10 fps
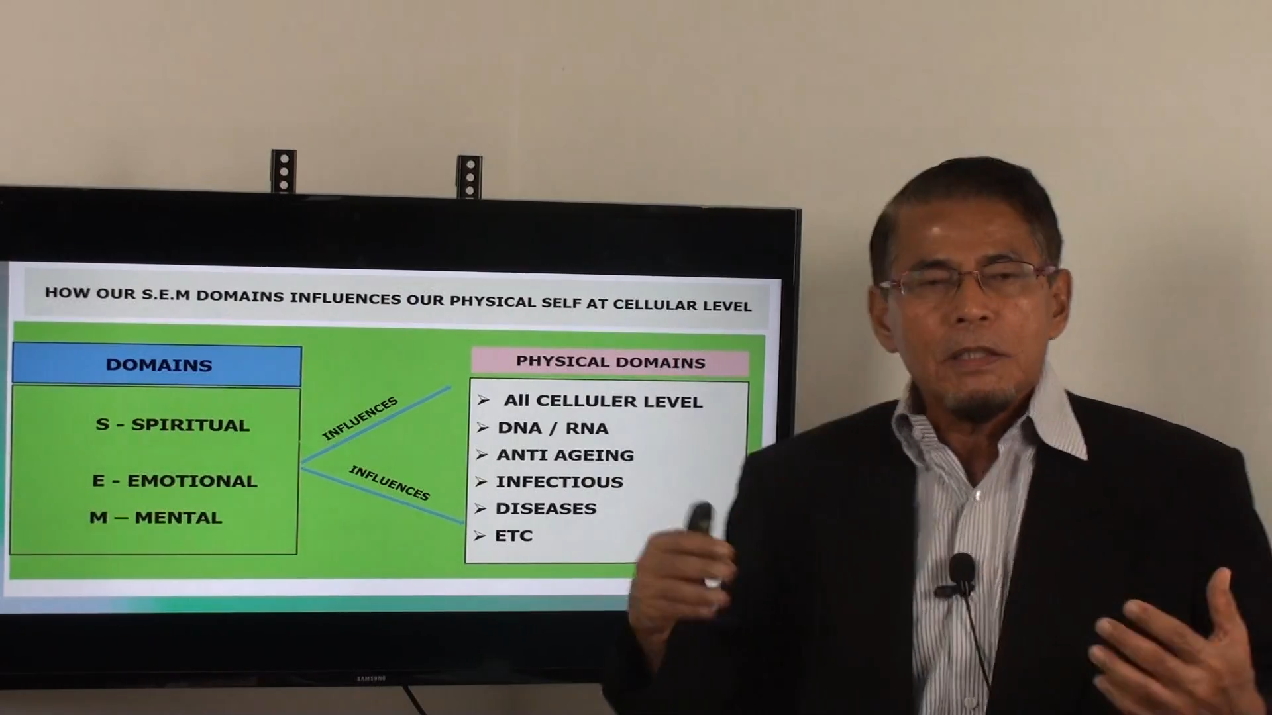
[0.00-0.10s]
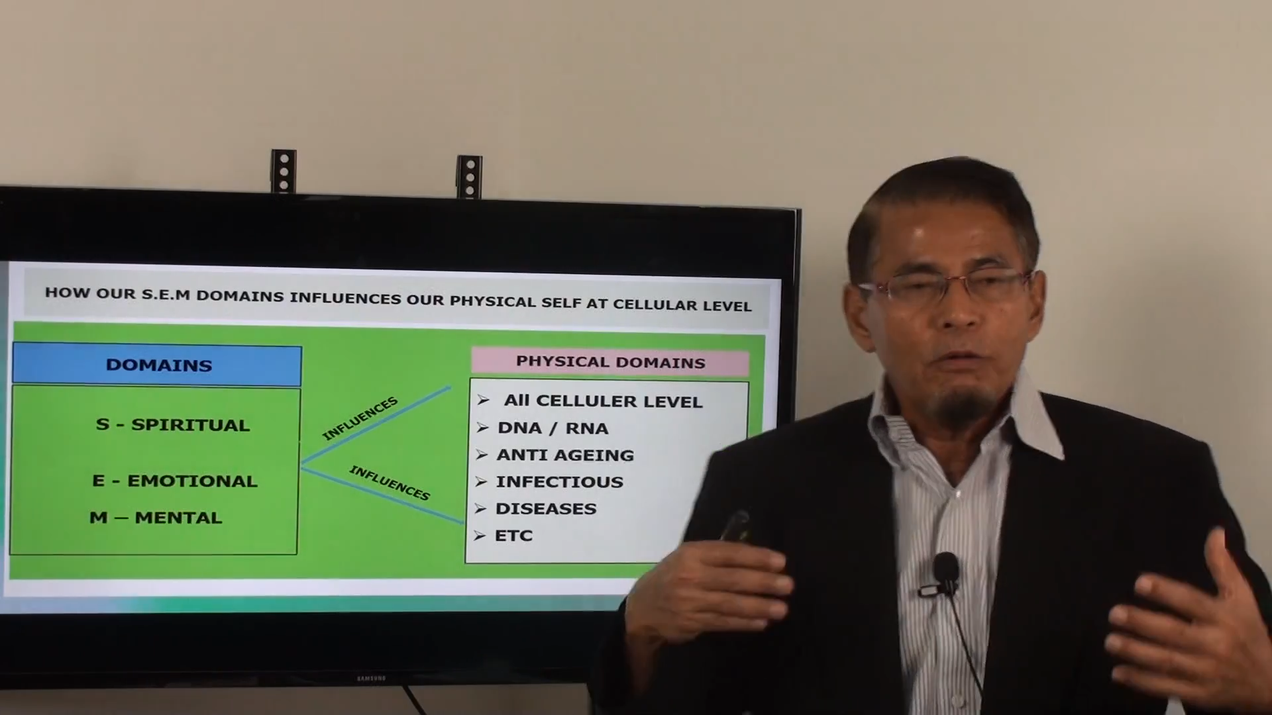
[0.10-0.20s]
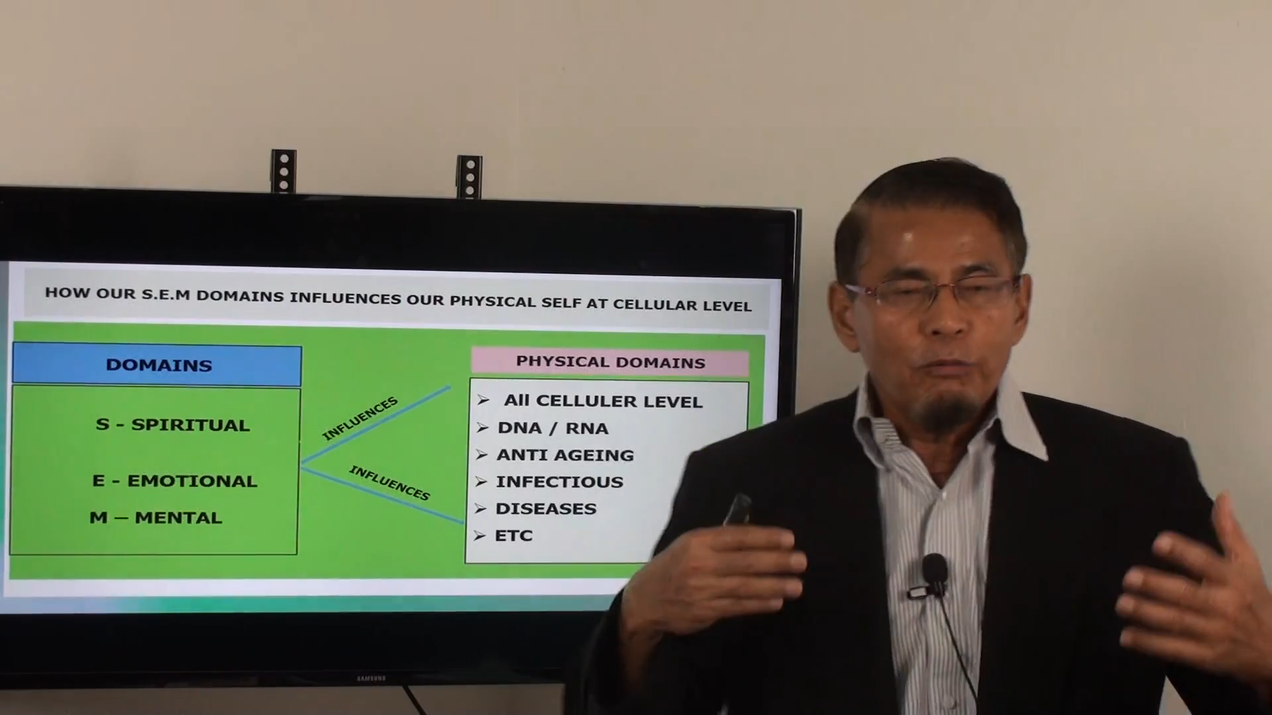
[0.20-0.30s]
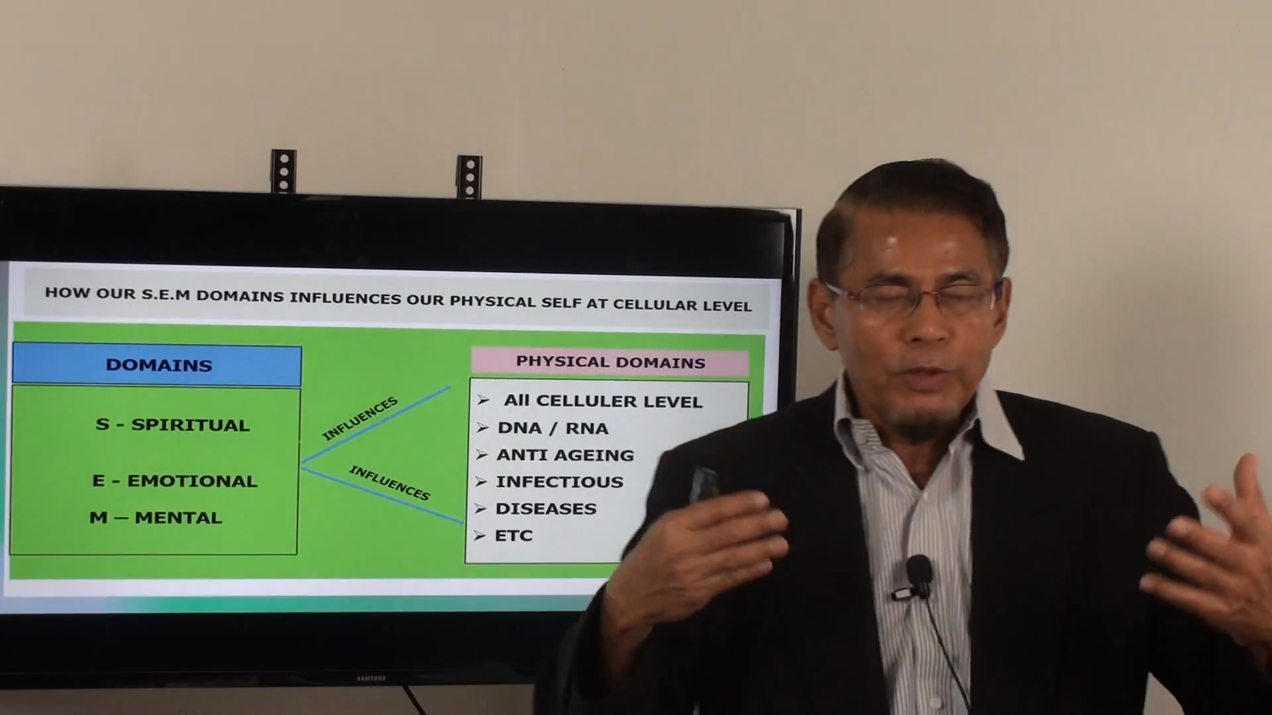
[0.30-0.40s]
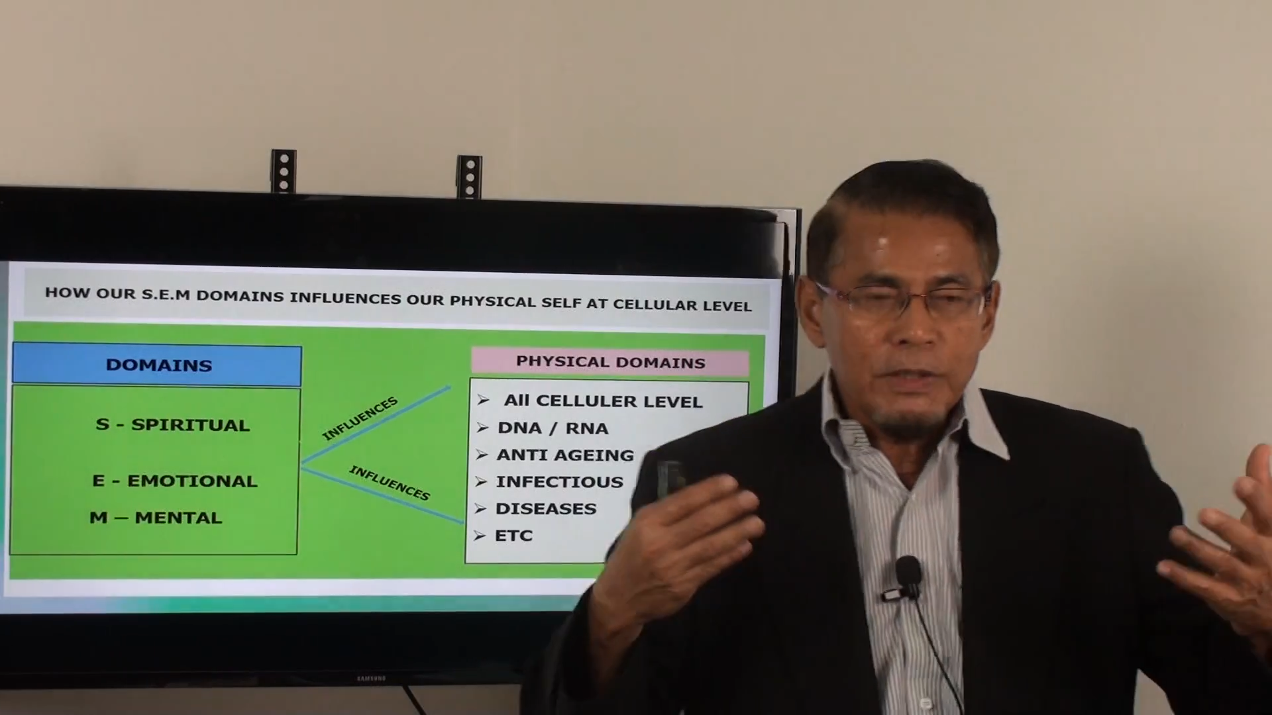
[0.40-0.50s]

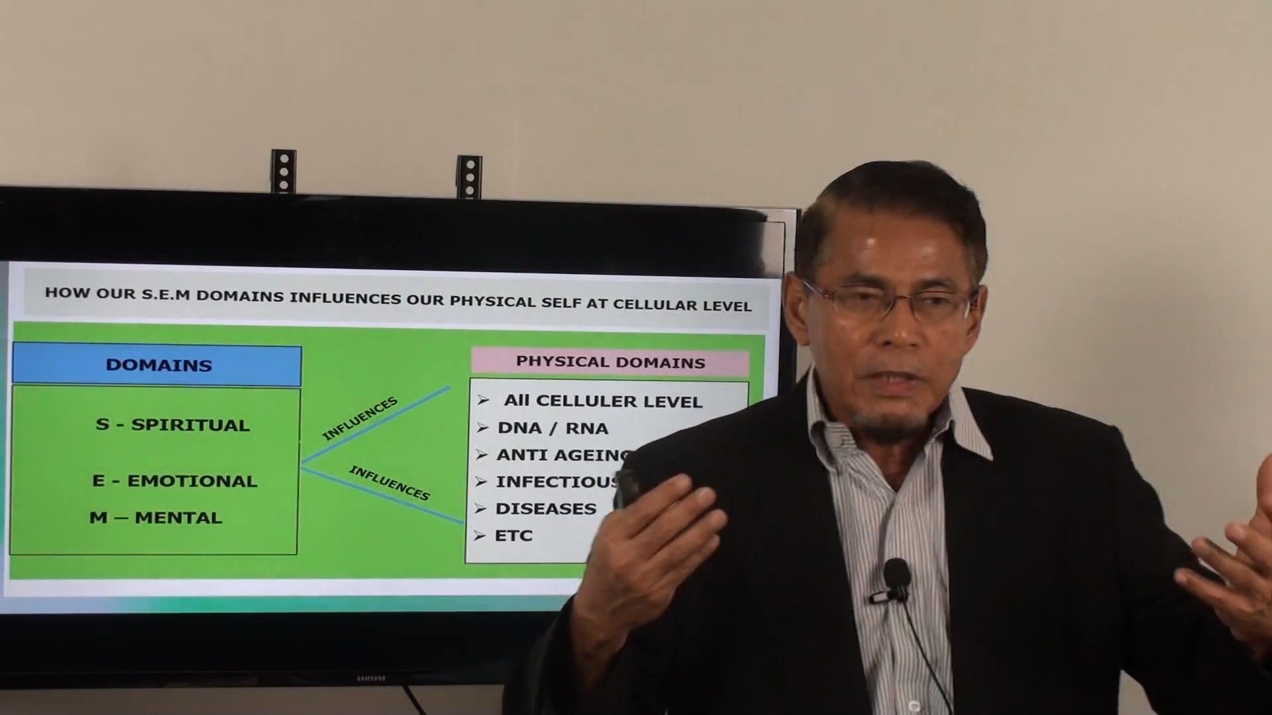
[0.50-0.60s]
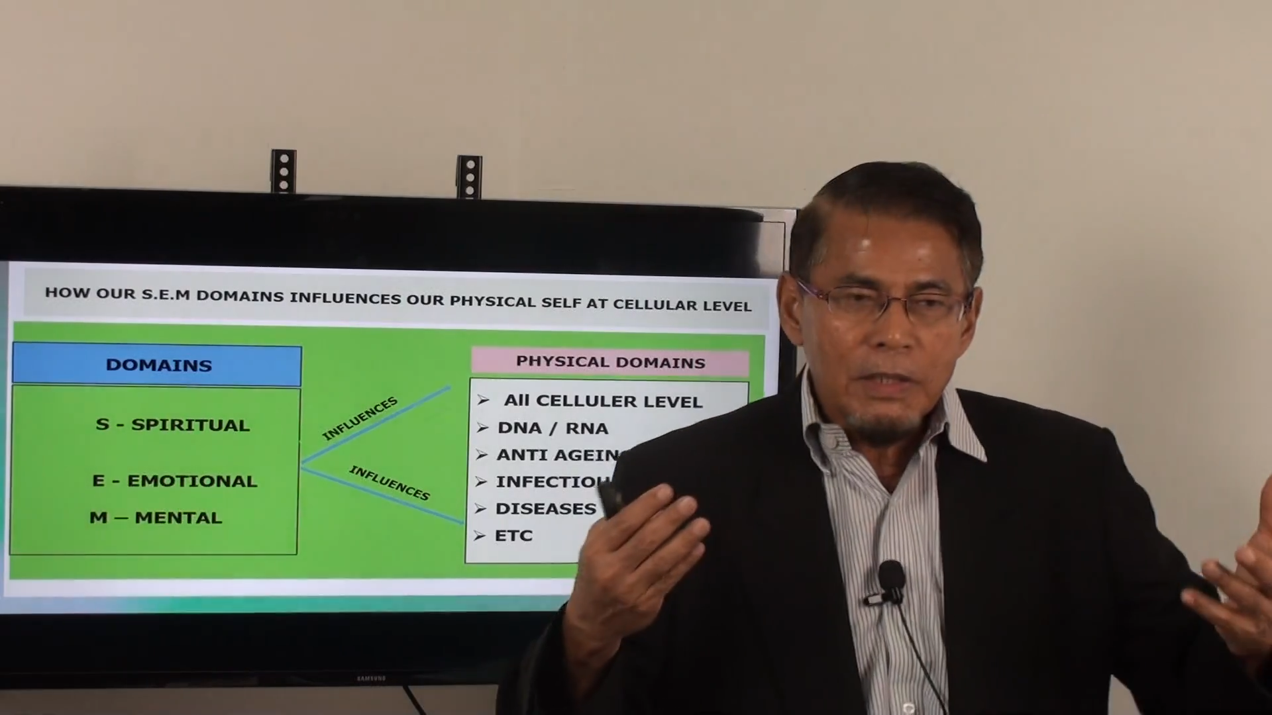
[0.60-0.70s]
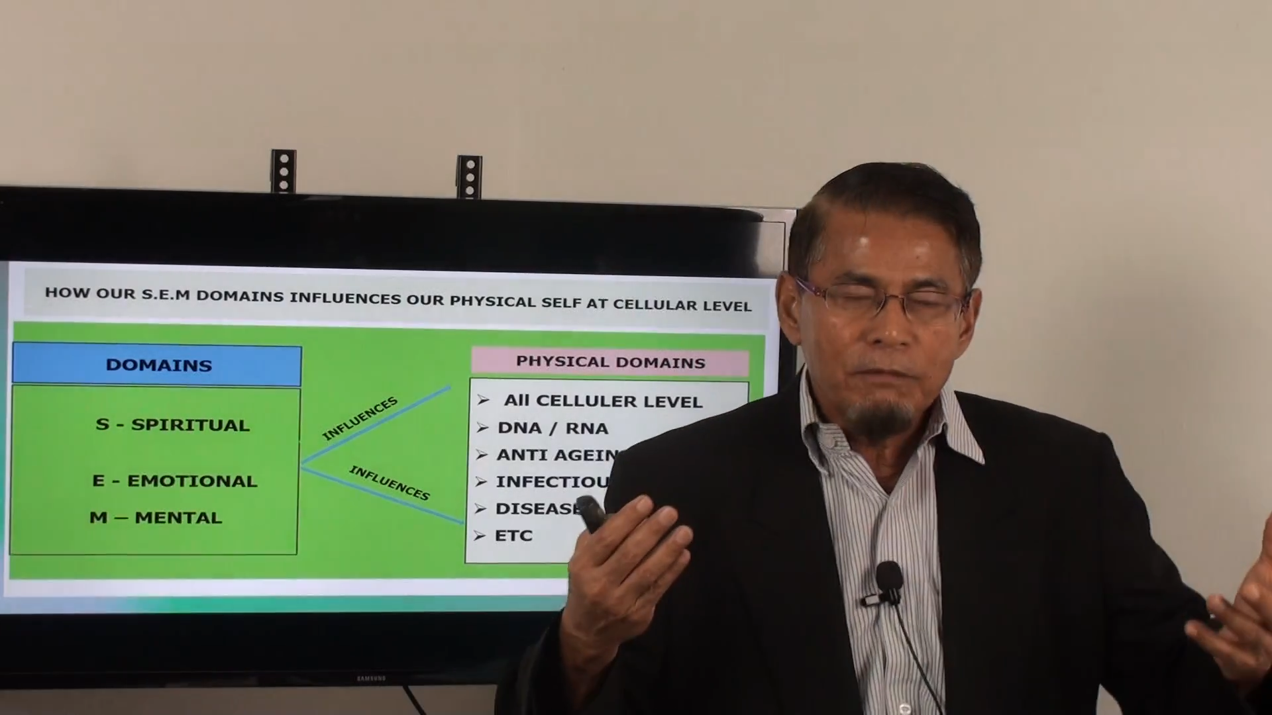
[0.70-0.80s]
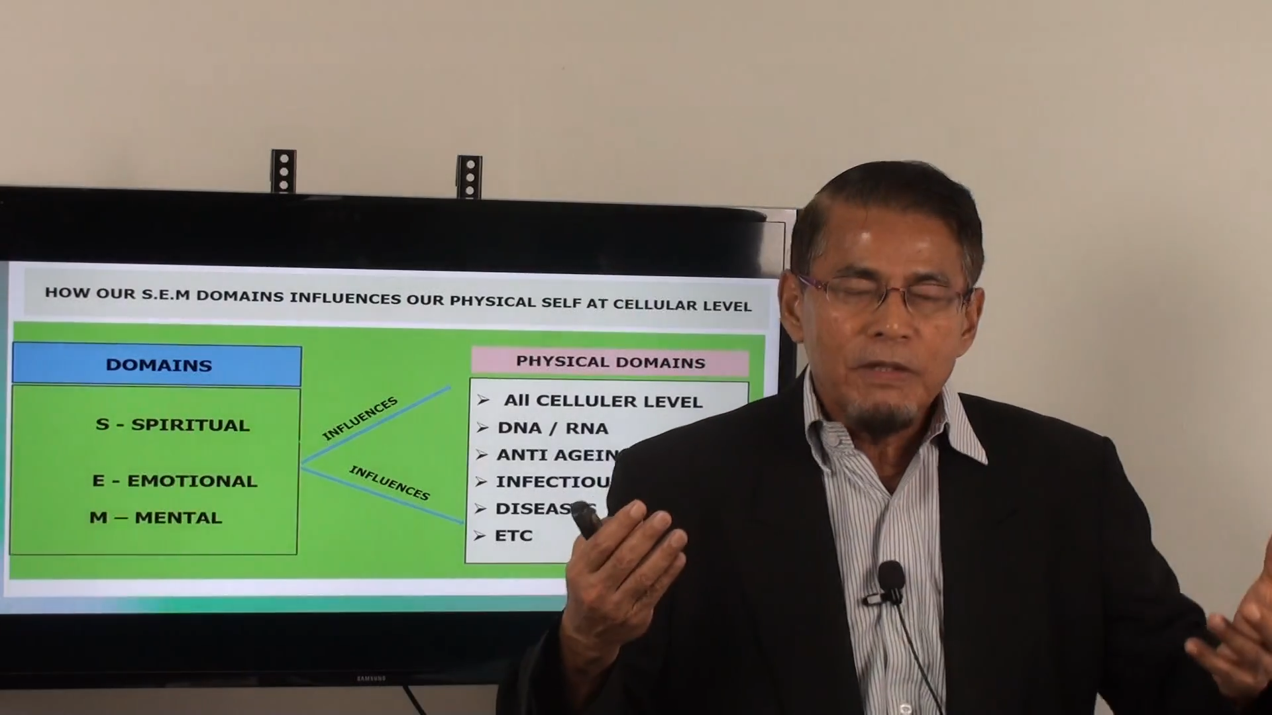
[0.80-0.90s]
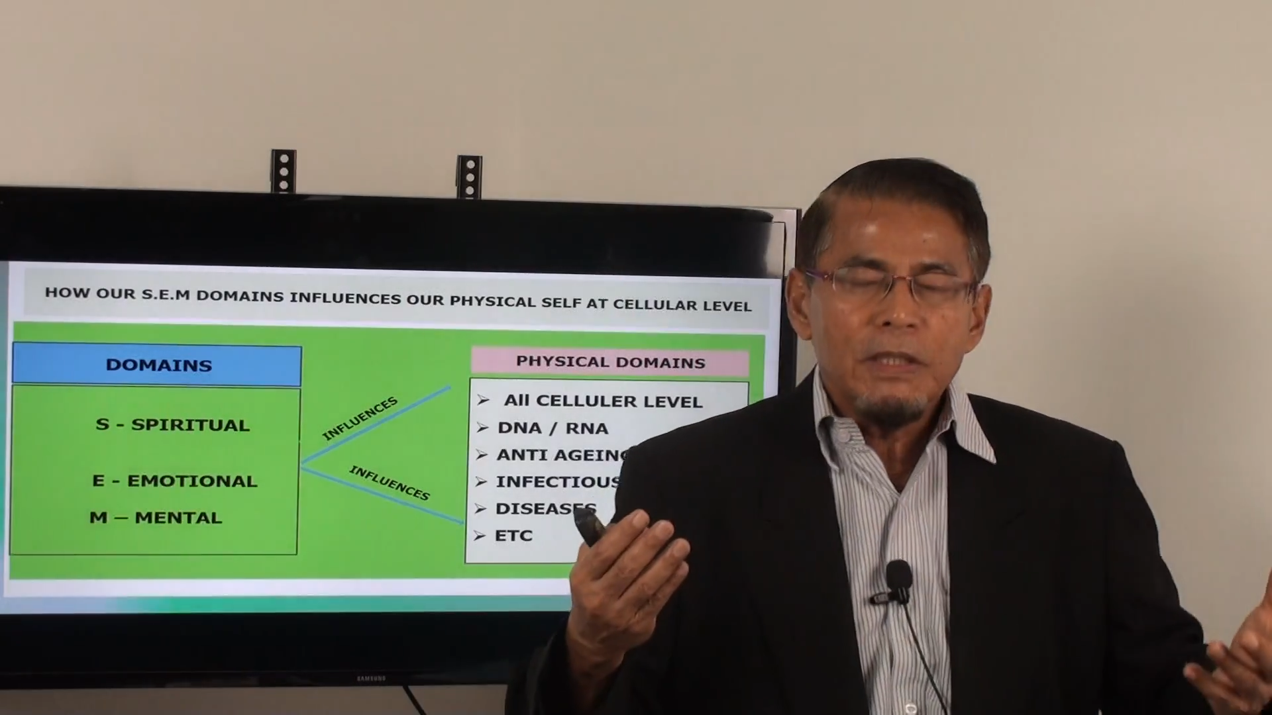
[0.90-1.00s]
influencing
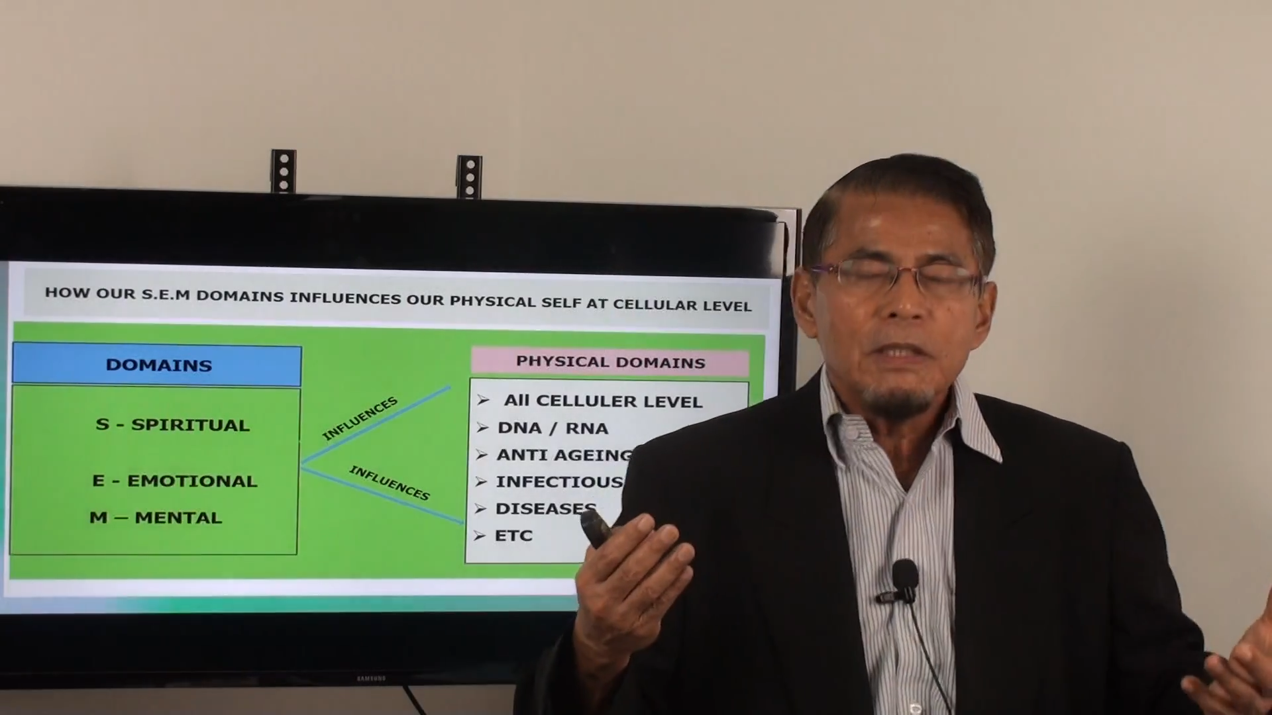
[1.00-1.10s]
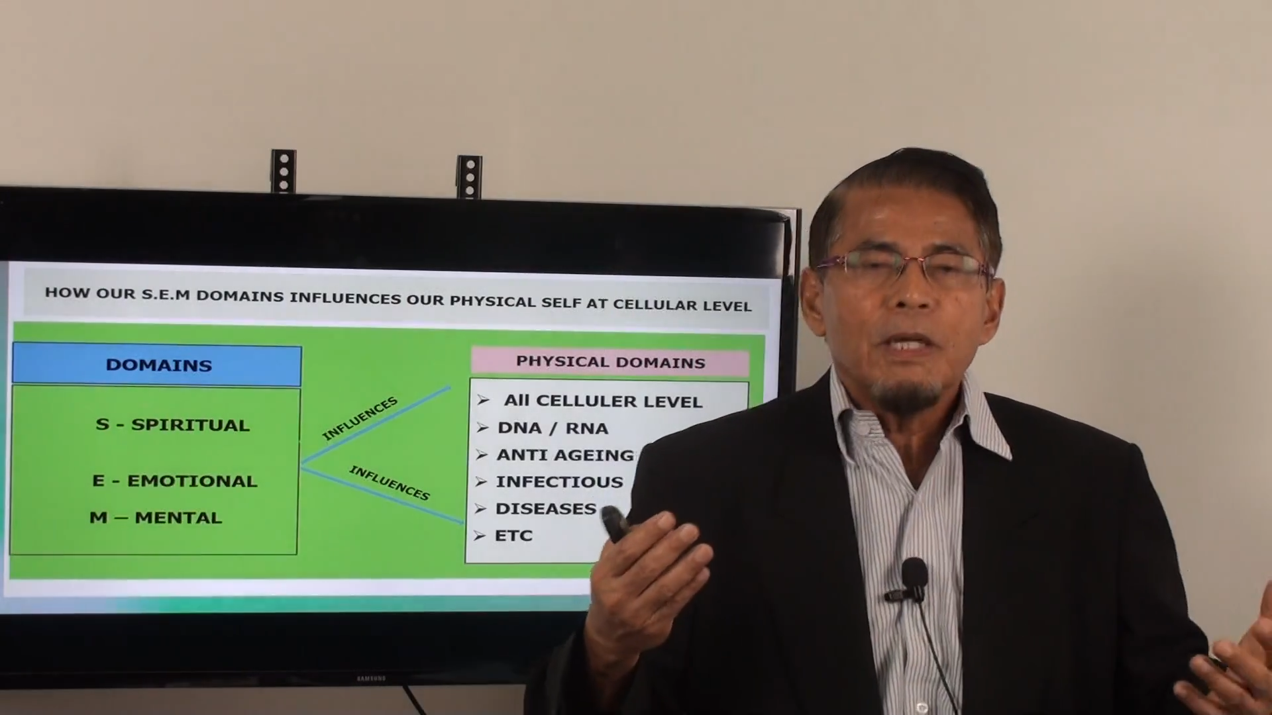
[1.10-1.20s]
even in